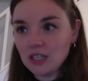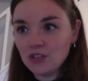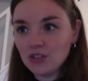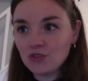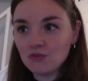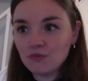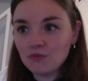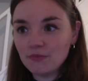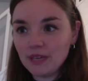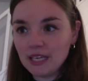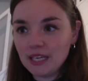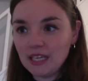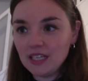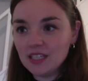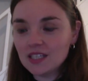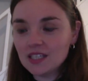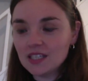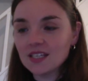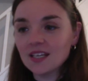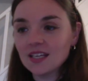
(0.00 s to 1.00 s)
to
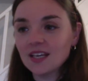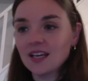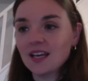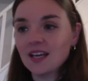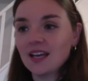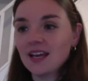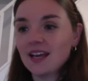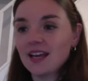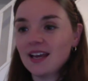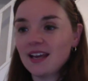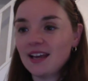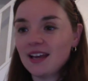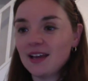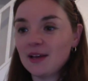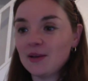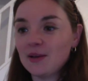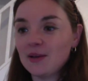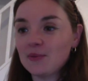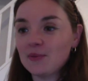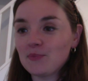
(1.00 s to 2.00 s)
read.
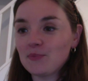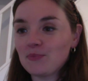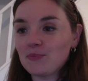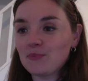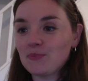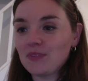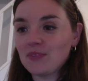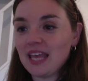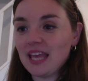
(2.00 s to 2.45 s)
And